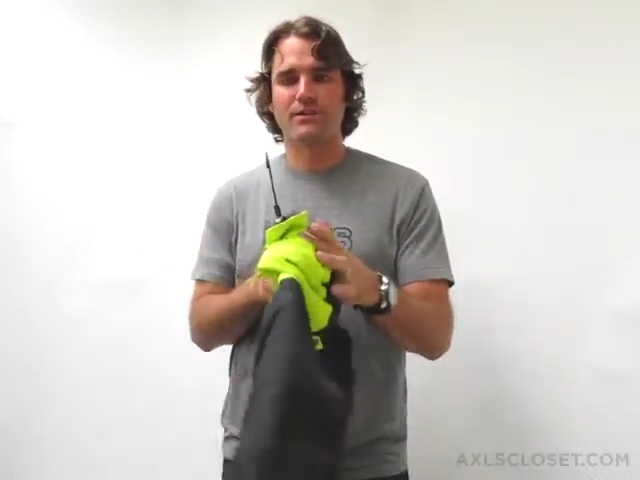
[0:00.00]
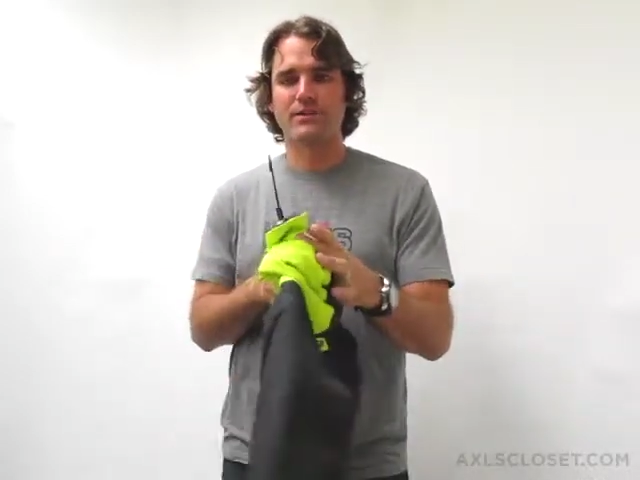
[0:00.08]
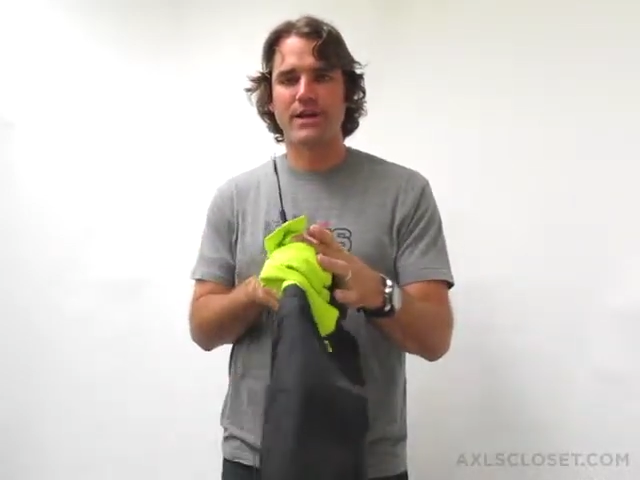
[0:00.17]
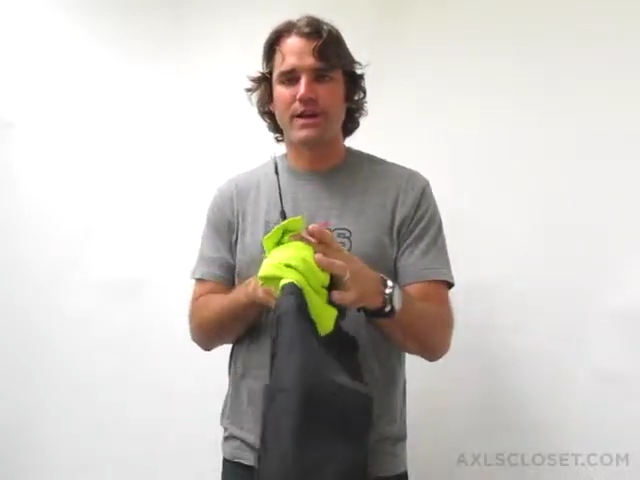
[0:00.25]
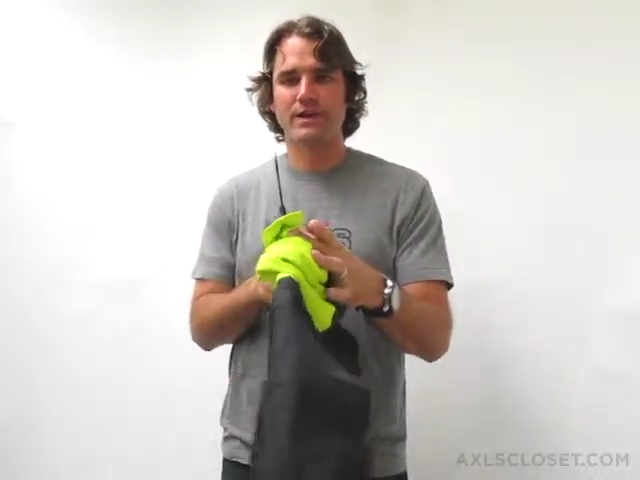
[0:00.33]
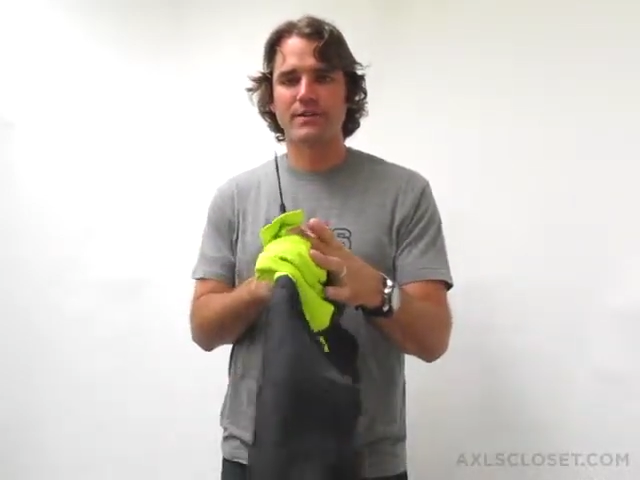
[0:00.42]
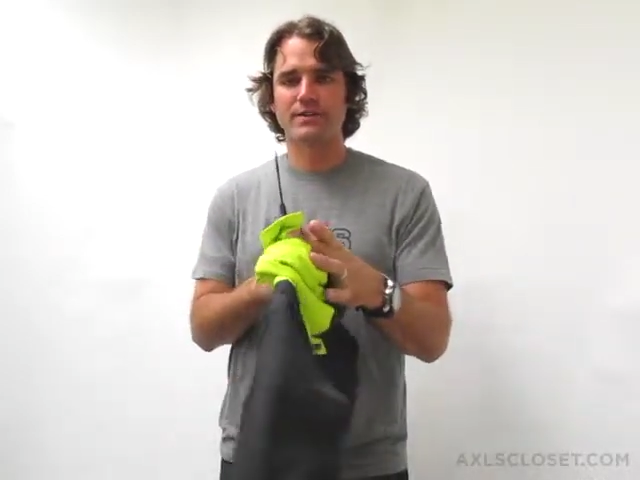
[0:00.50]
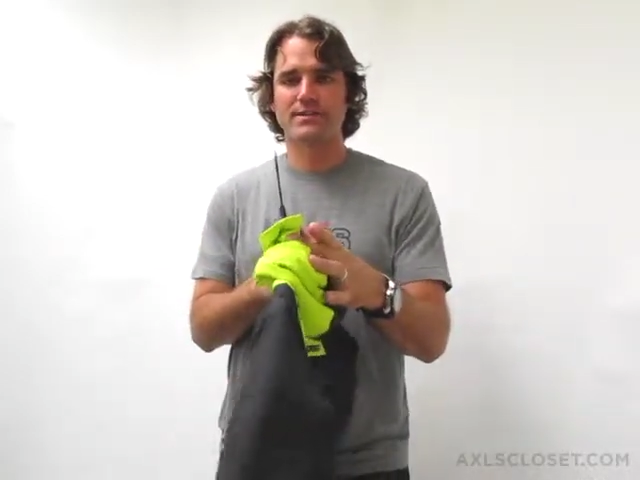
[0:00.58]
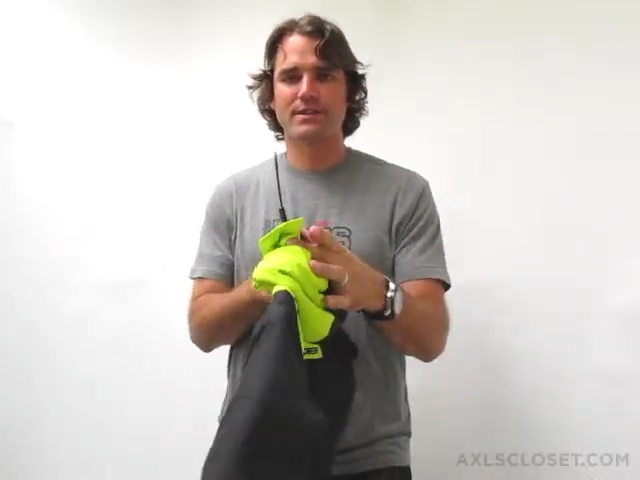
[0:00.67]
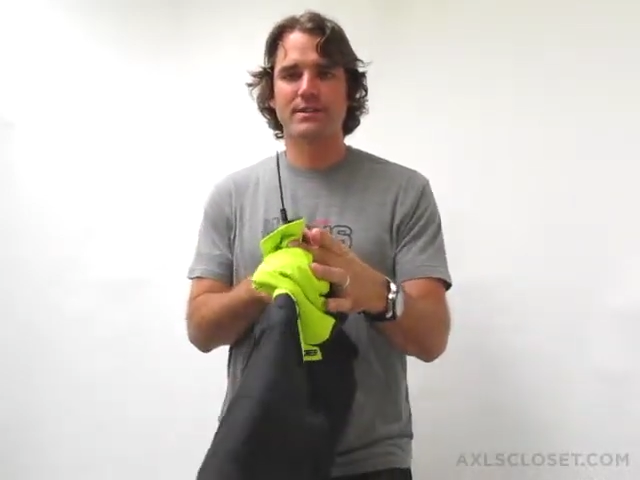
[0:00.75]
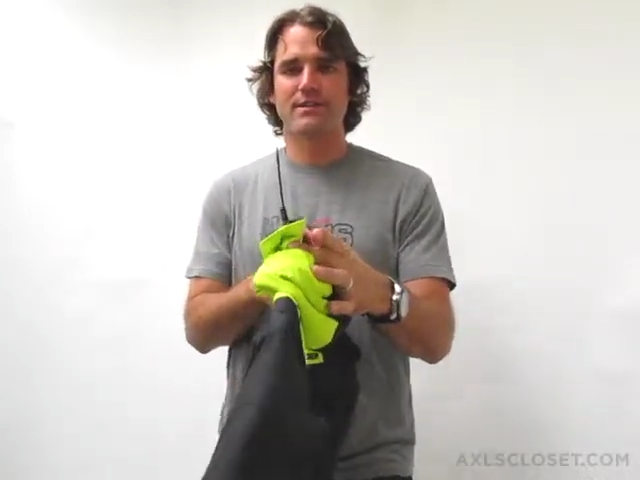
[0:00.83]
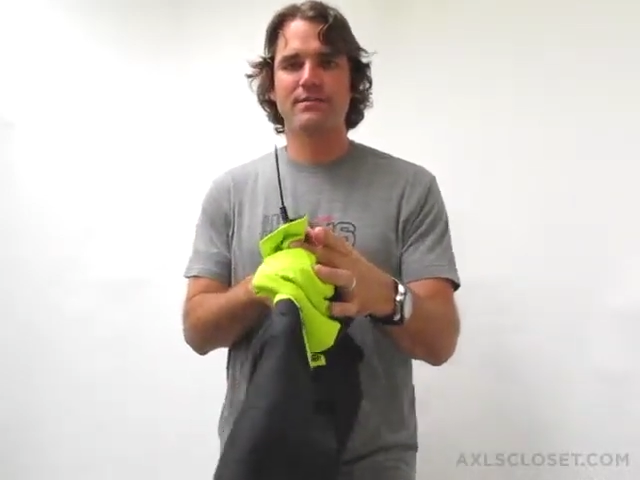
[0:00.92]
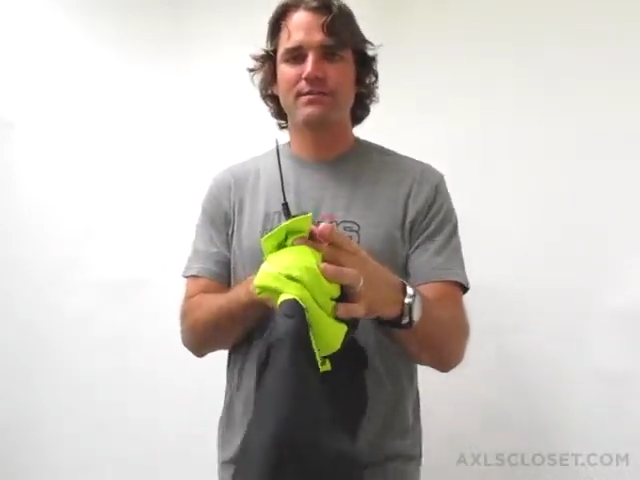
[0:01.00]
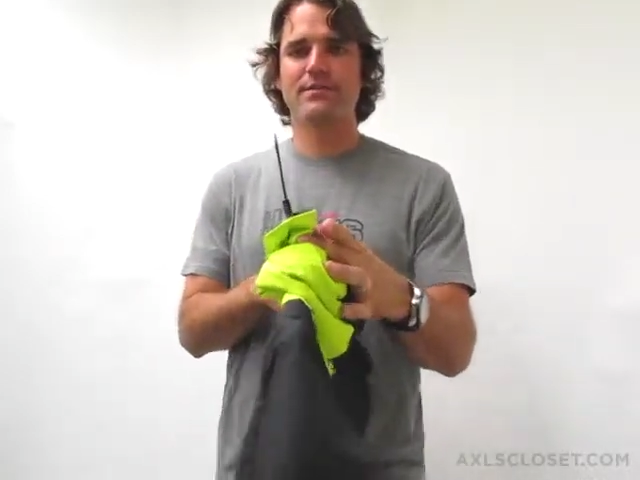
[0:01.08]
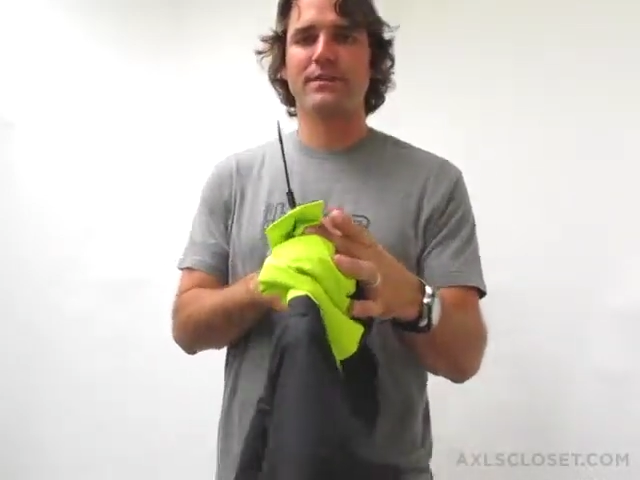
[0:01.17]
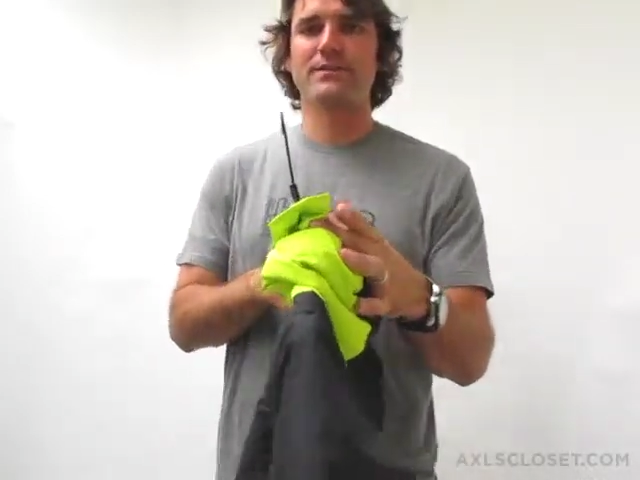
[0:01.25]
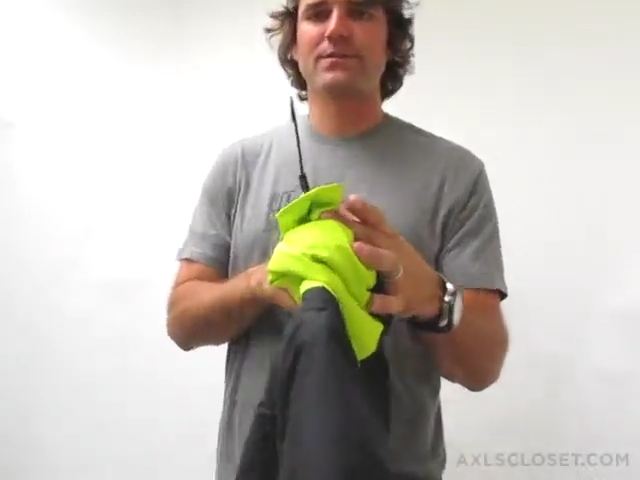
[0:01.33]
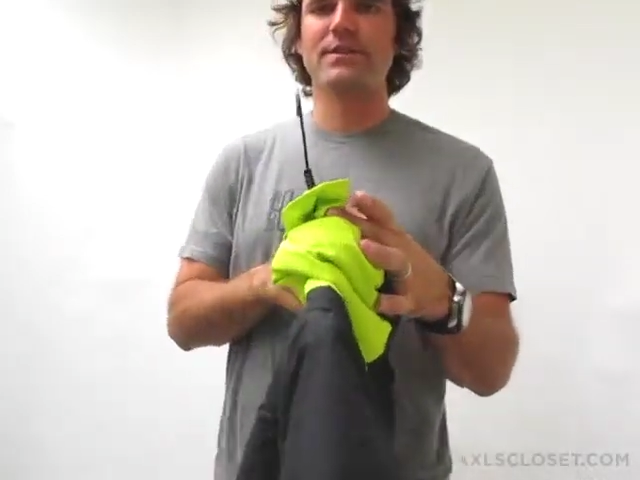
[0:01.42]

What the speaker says: jacket itself, as you